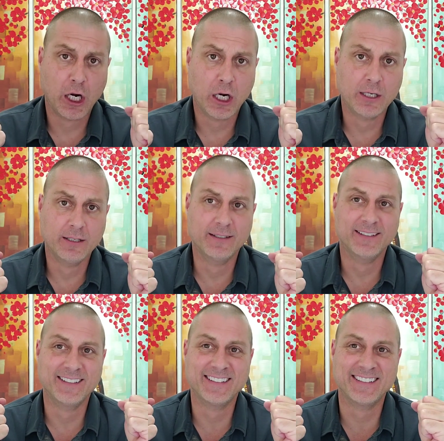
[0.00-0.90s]

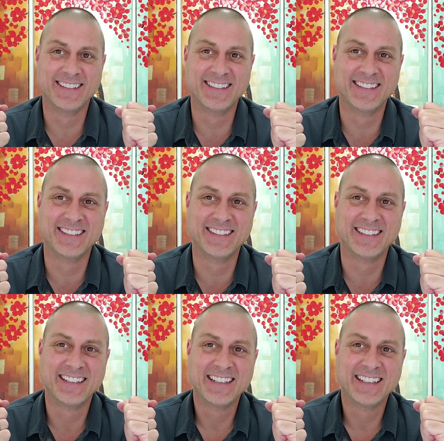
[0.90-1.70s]
Nobody speaks.